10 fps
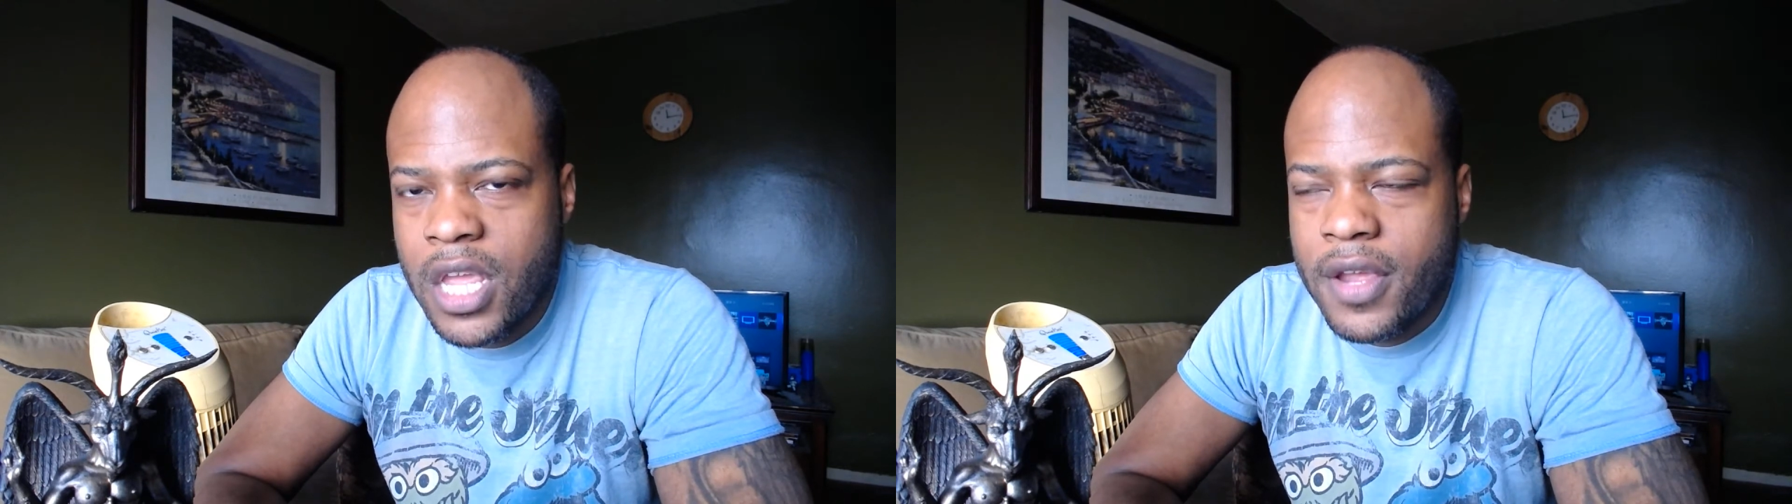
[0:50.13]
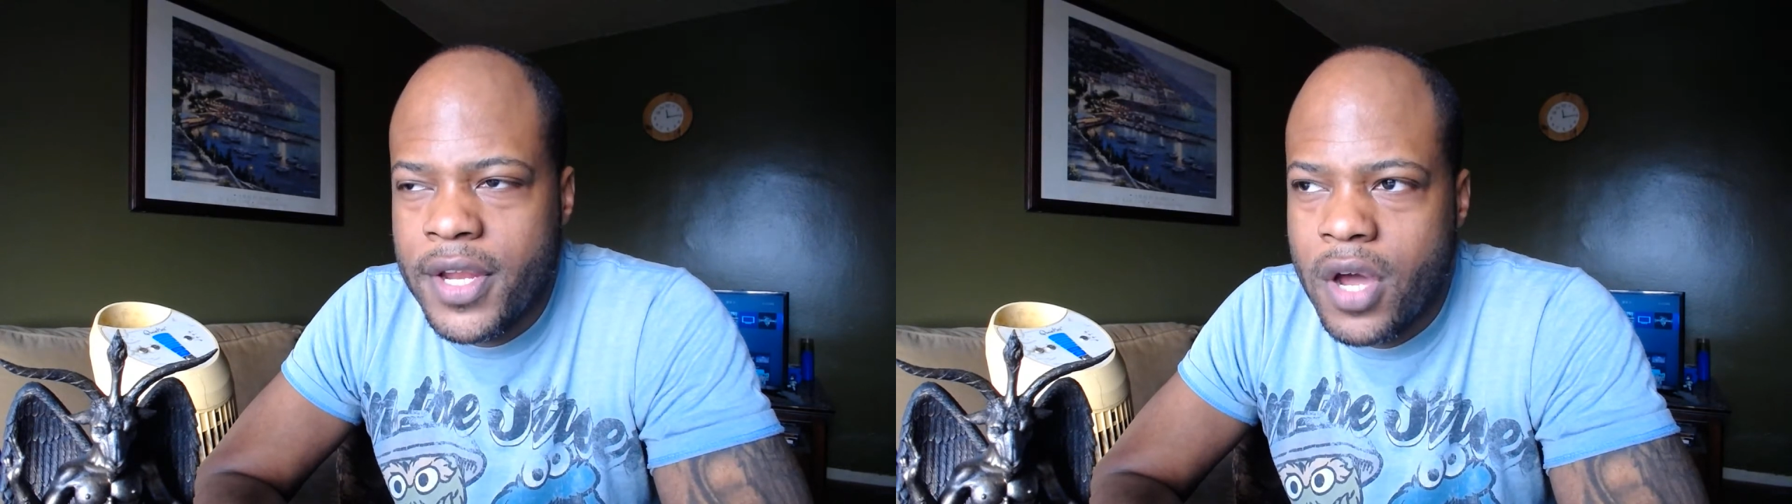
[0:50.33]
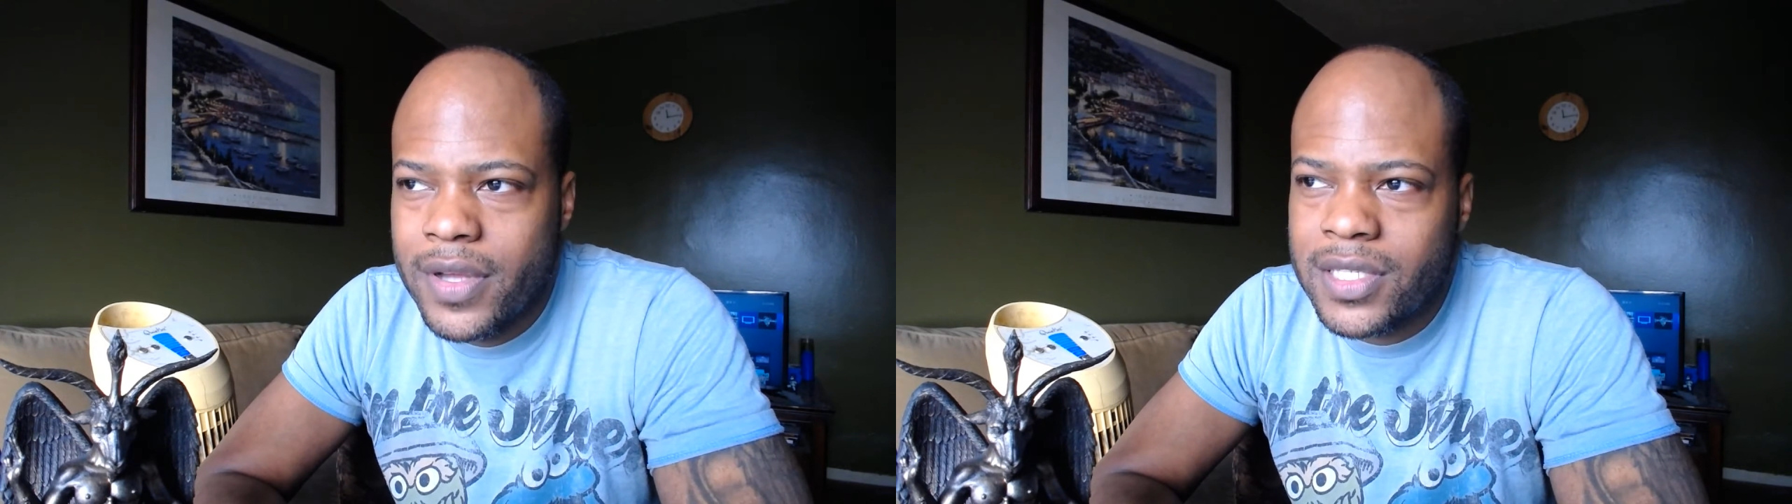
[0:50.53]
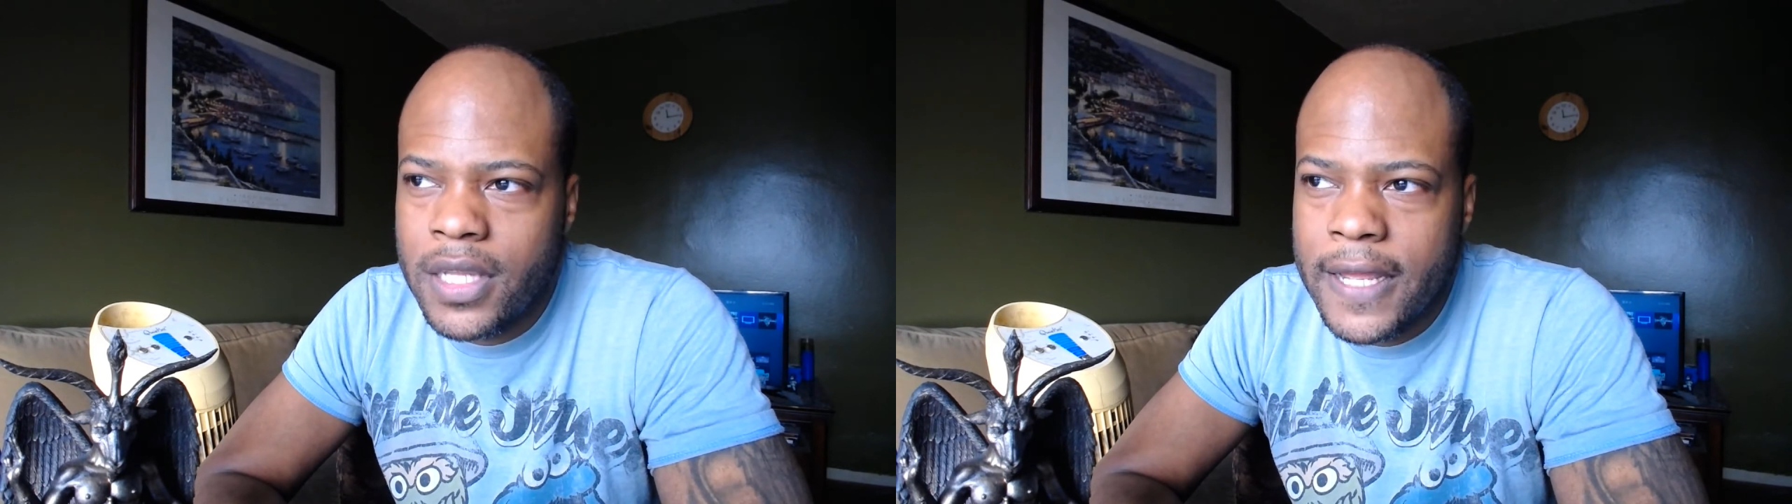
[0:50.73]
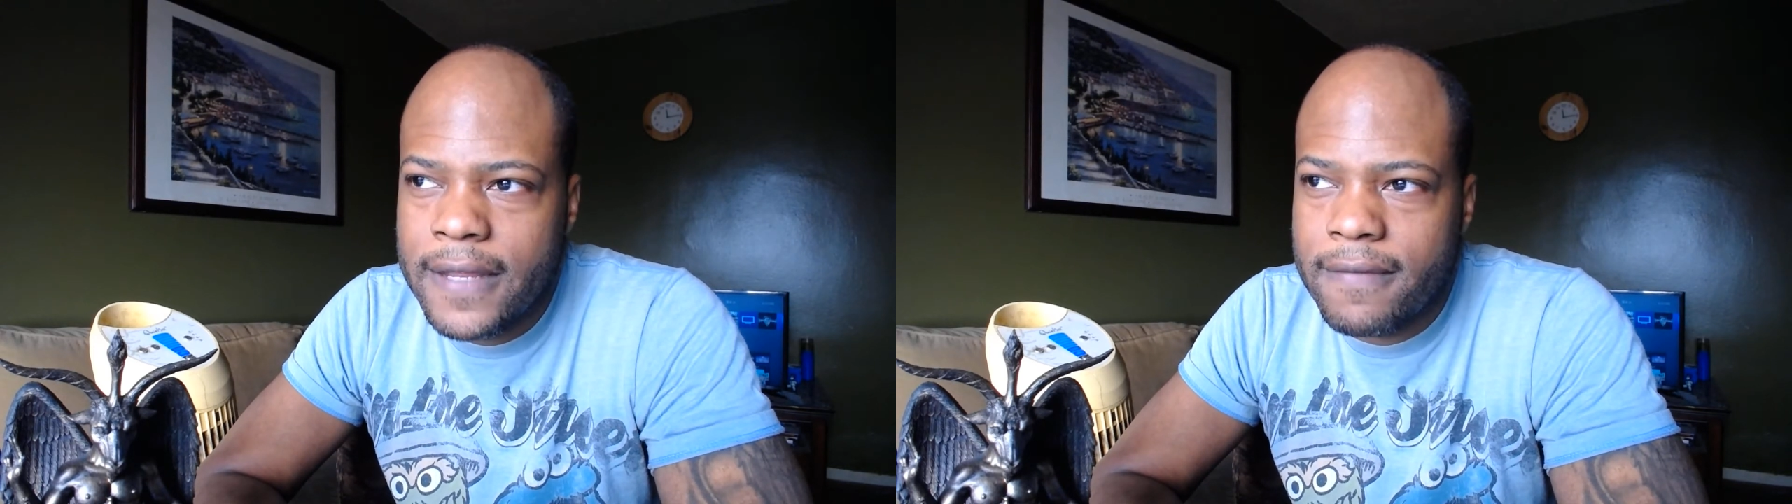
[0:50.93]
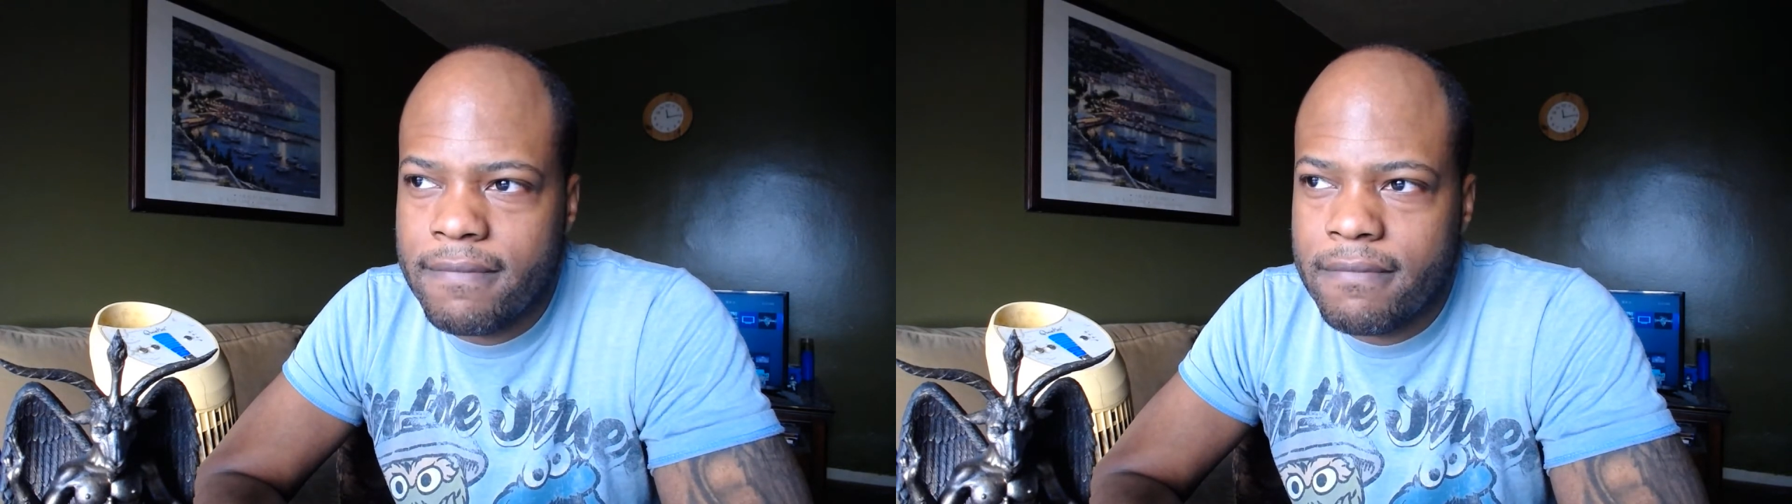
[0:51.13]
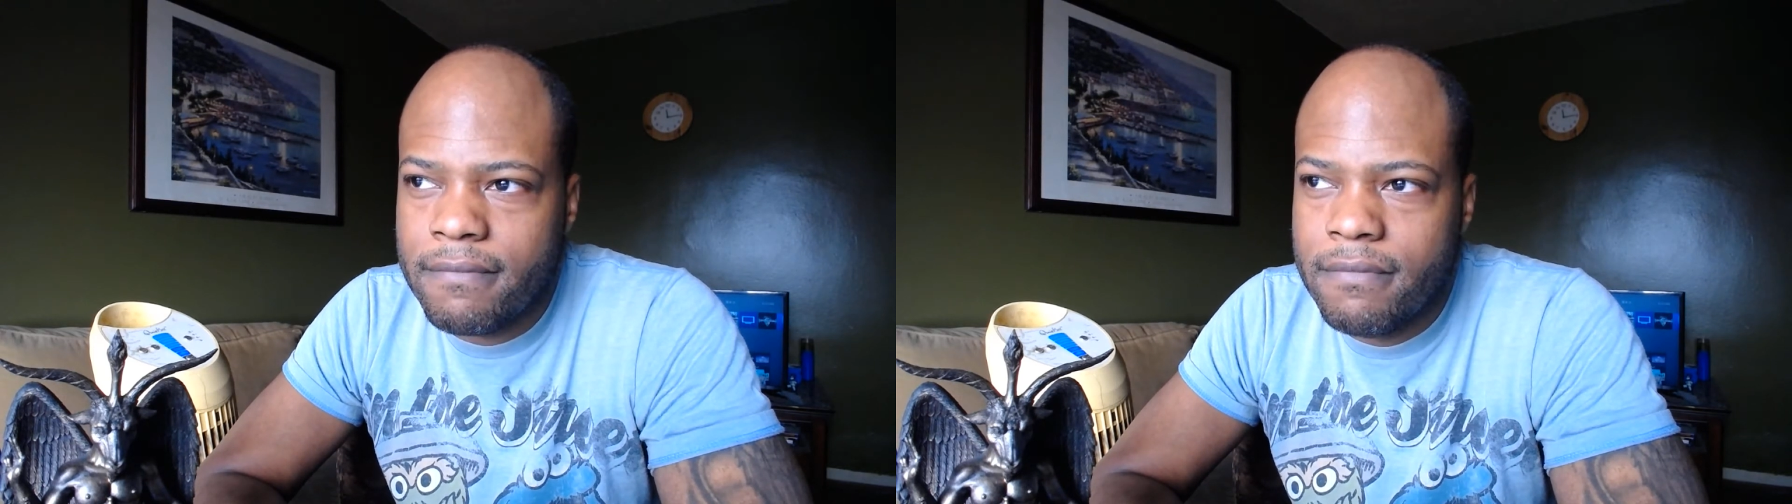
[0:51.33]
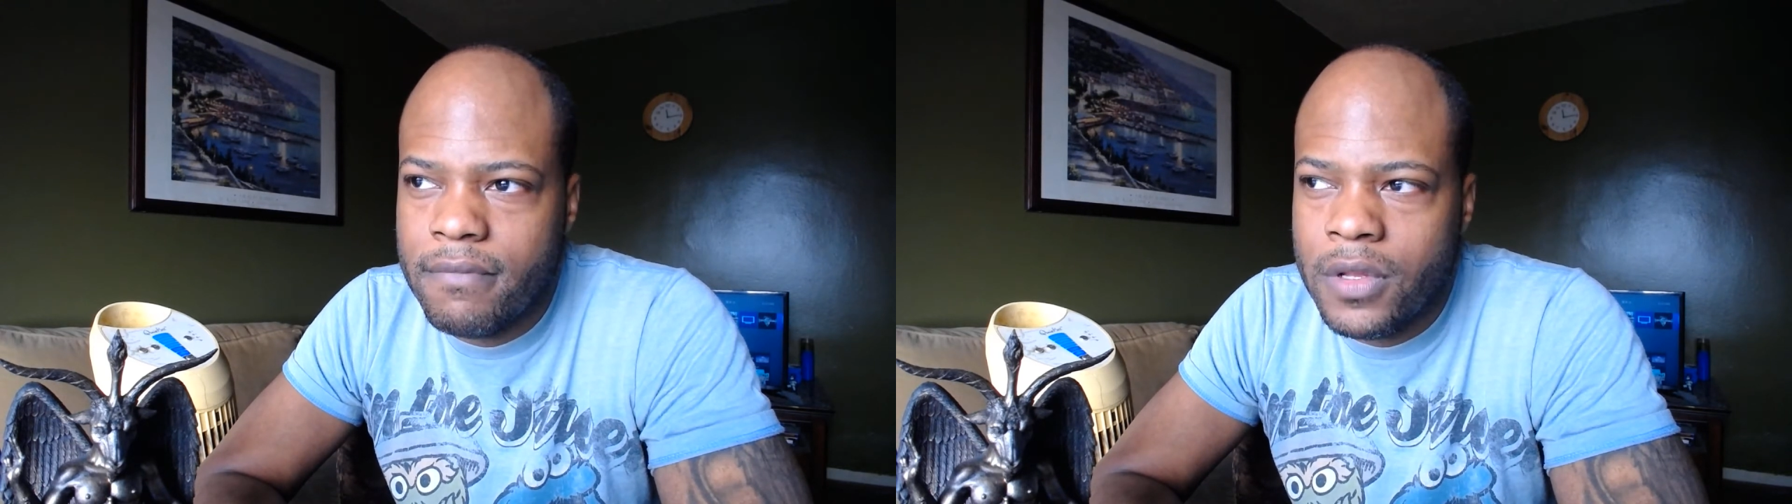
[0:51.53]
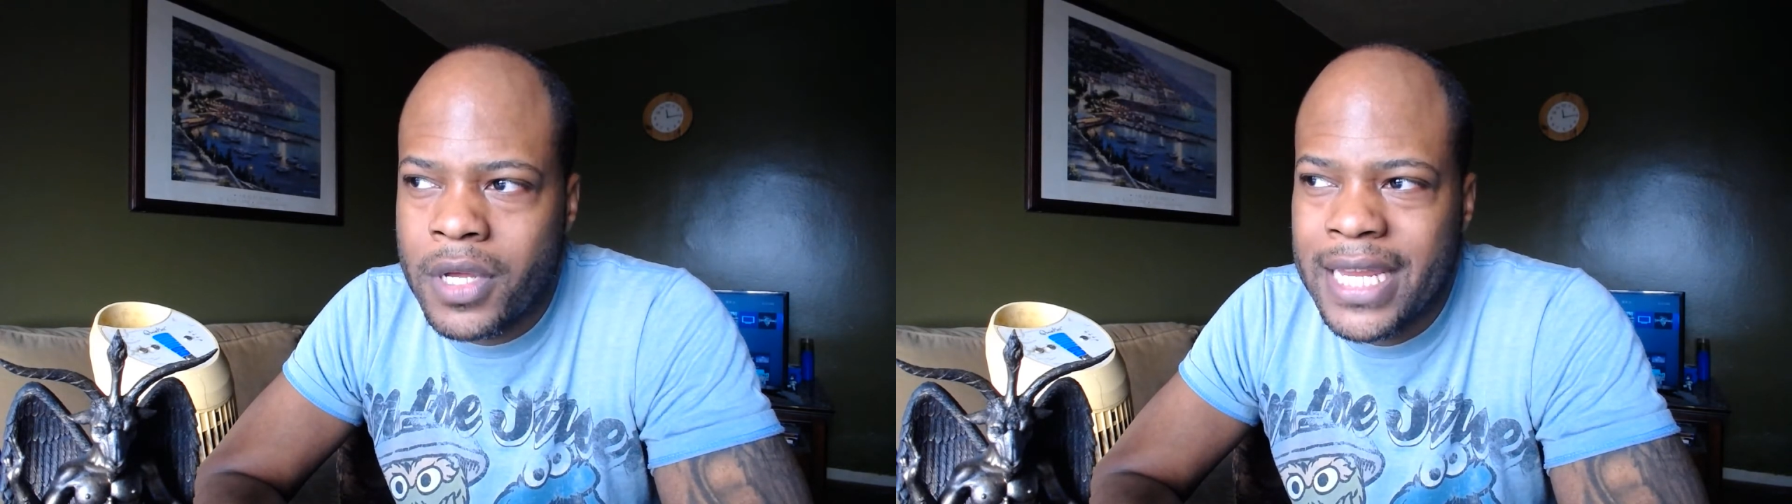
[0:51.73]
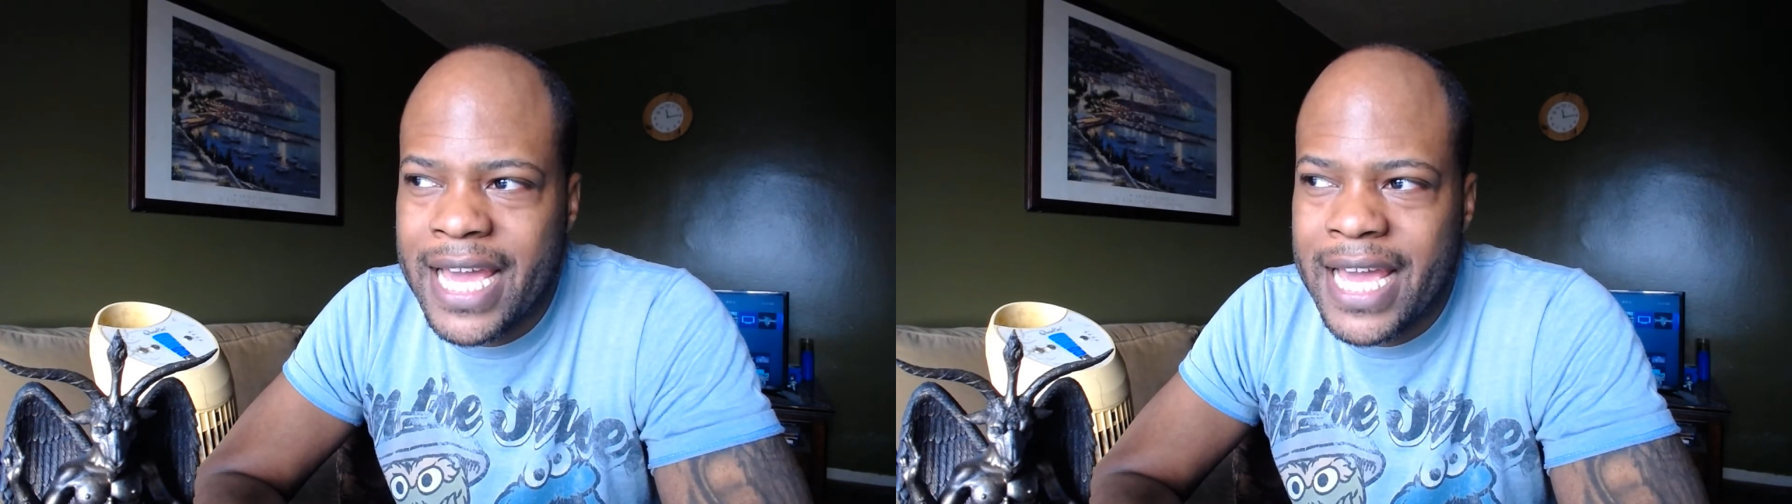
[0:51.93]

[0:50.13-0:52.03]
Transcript: You know, it's like looking